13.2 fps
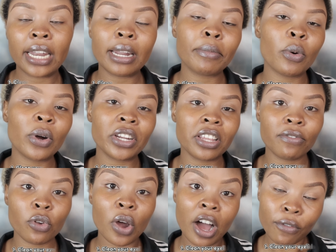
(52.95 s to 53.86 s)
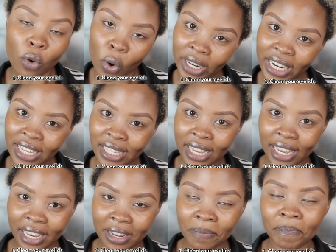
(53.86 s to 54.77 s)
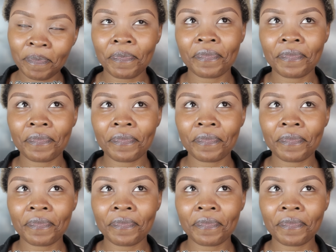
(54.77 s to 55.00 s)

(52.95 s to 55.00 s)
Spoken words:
Number one, if you have oily skin,